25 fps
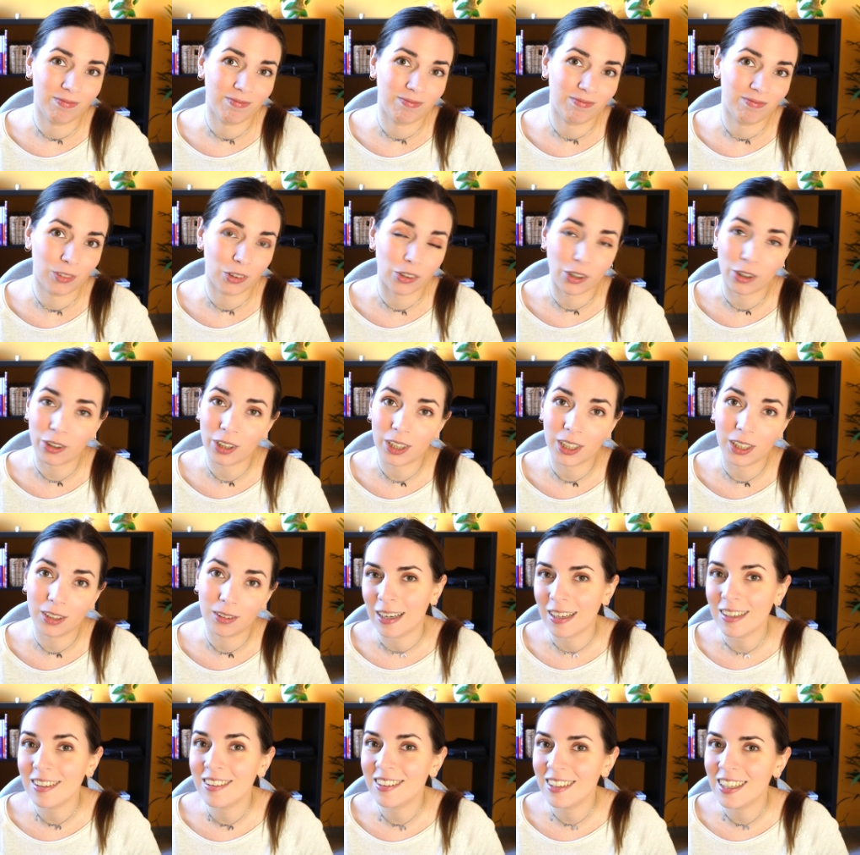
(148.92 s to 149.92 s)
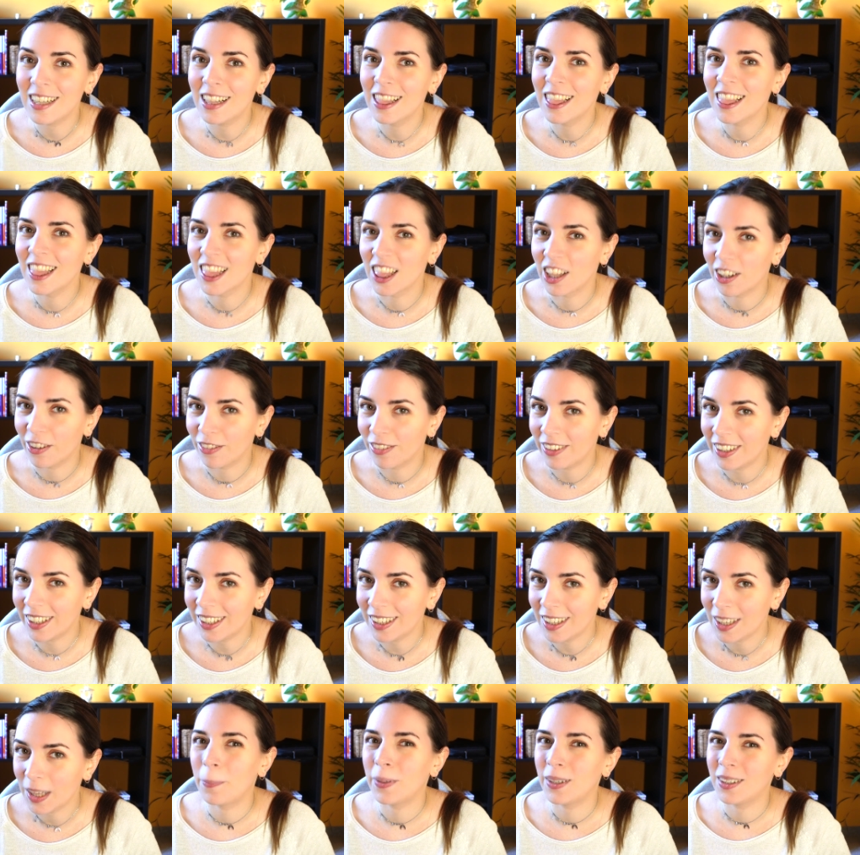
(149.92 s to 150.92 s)
Sorry. I still love
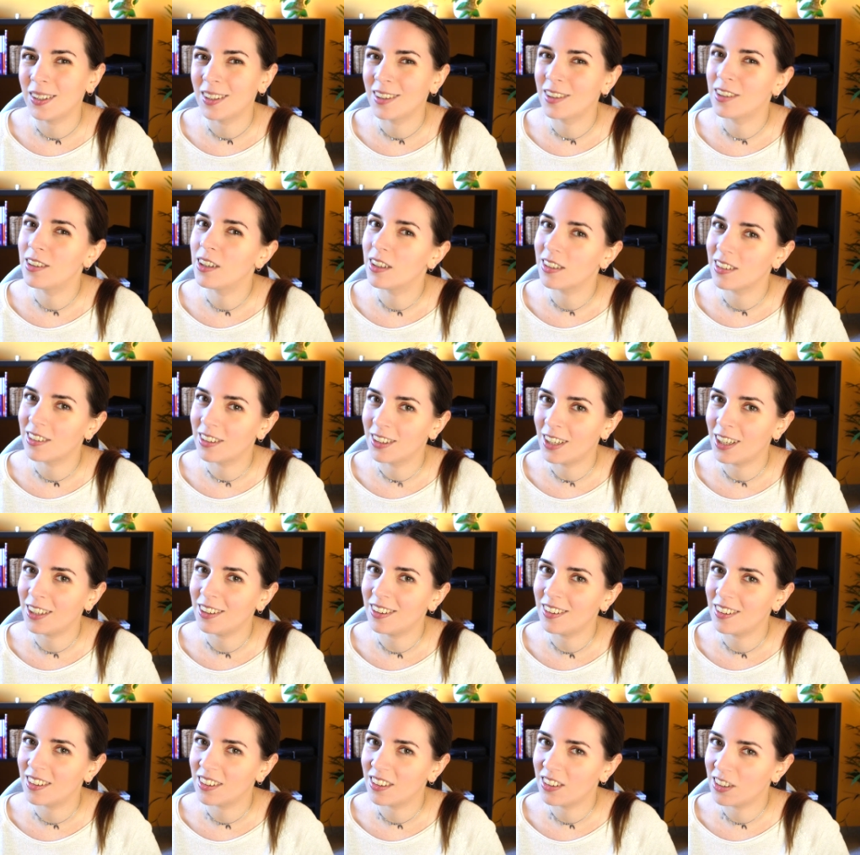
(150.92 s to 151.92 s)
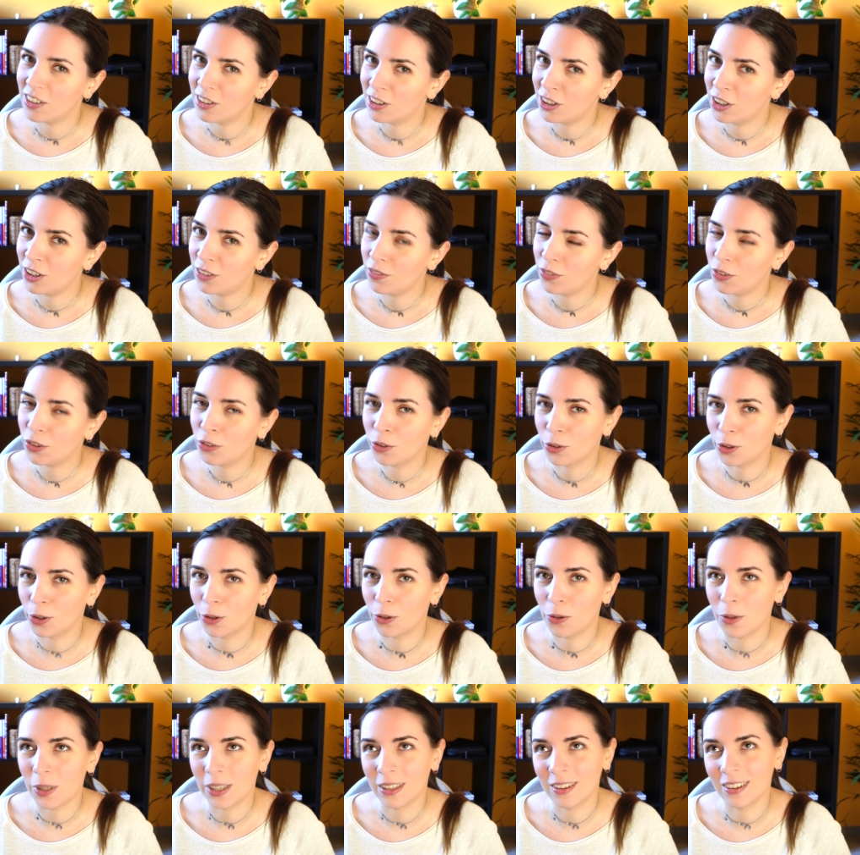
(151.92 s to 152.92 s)
it, but it does not deserve to
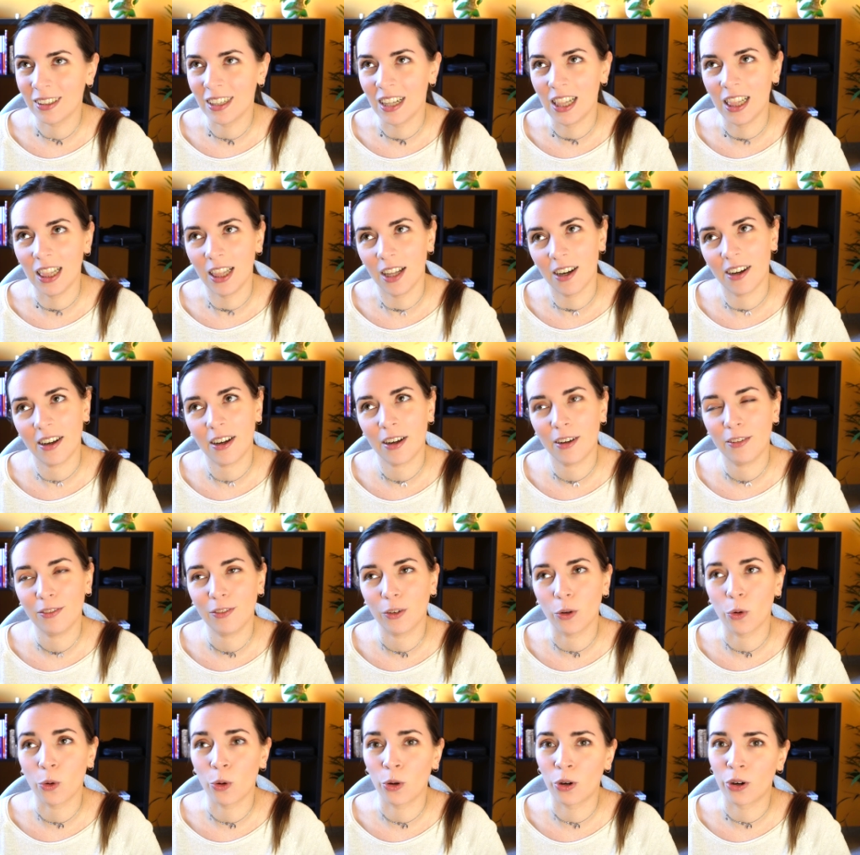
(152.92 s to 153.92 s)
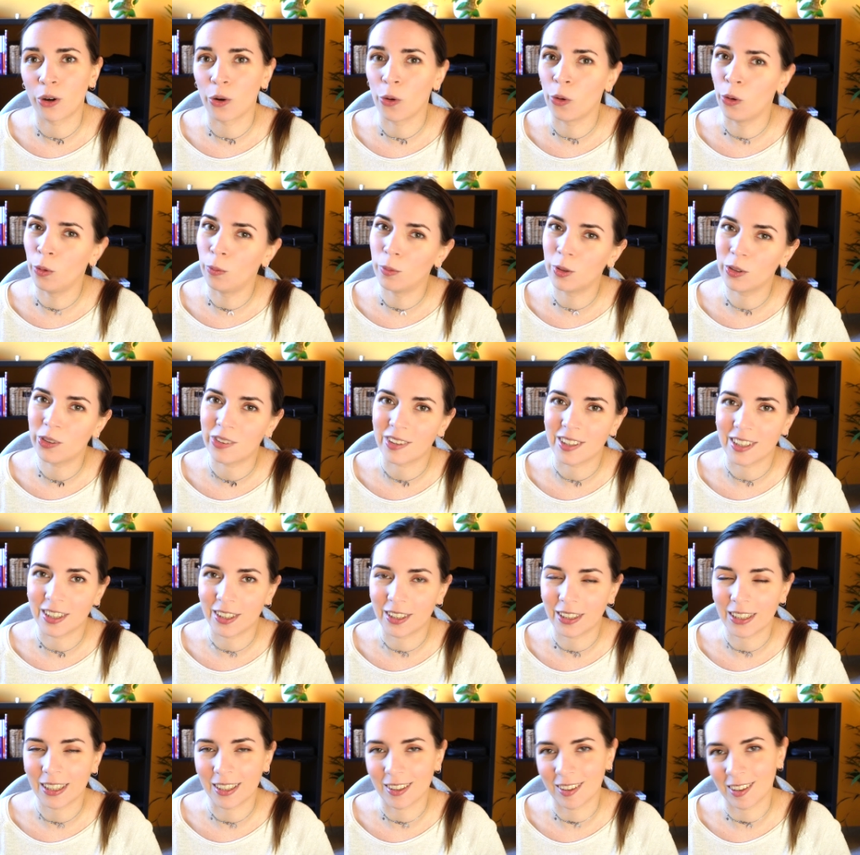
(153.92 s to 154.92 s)
go in the love or almost
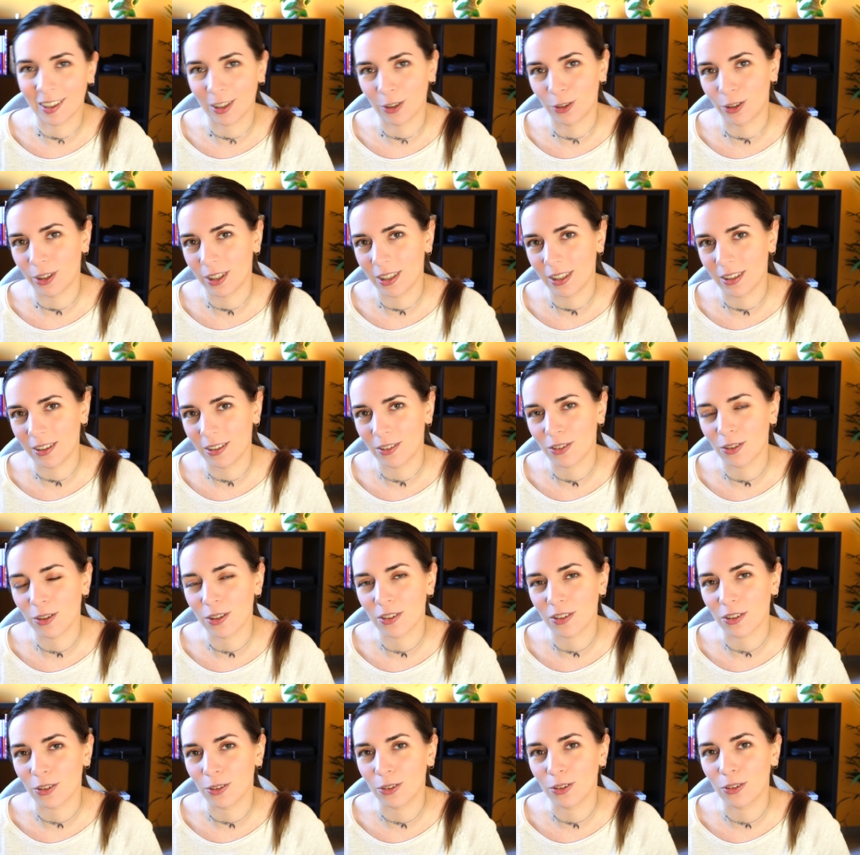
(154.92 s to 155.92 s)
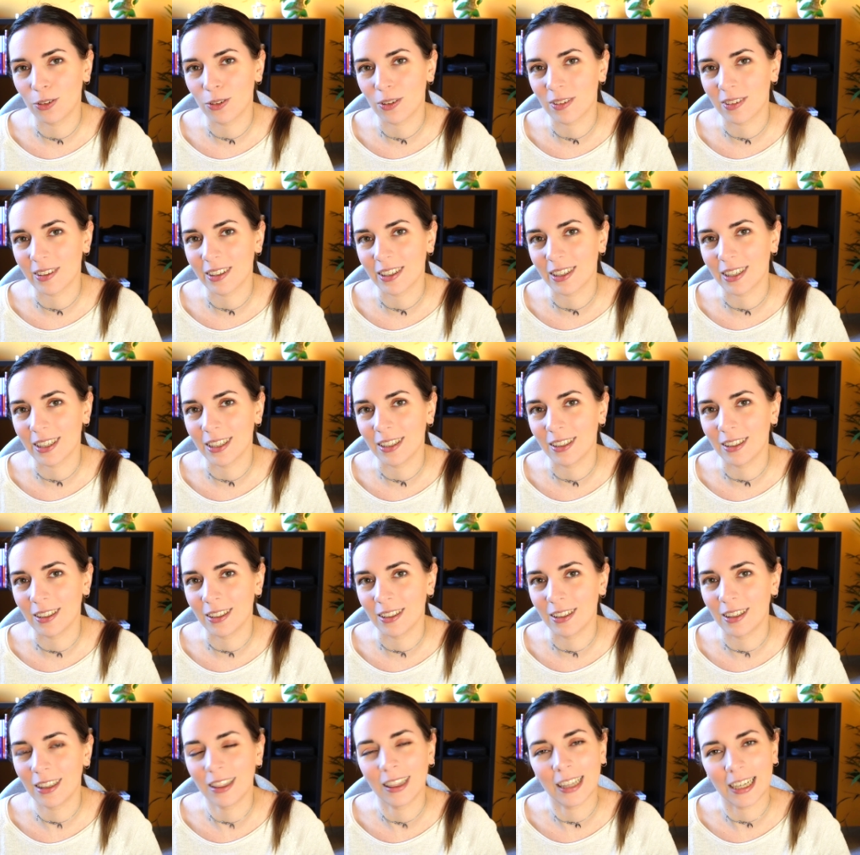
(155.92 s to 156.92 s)
there category, so it's going to stick in
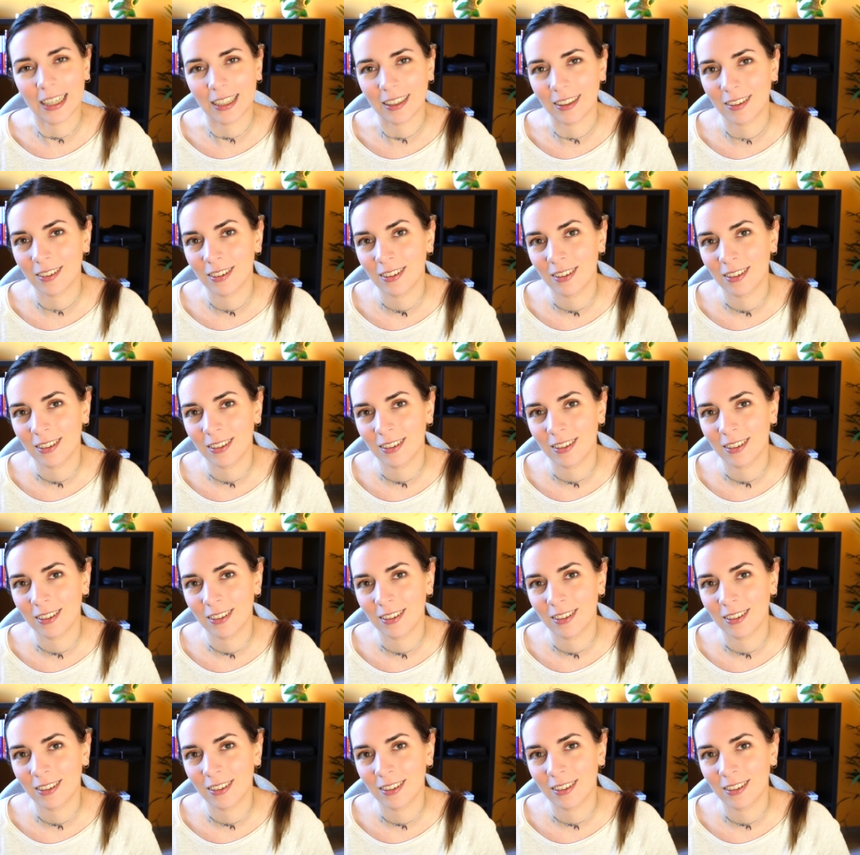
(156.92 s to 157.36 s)
the liked.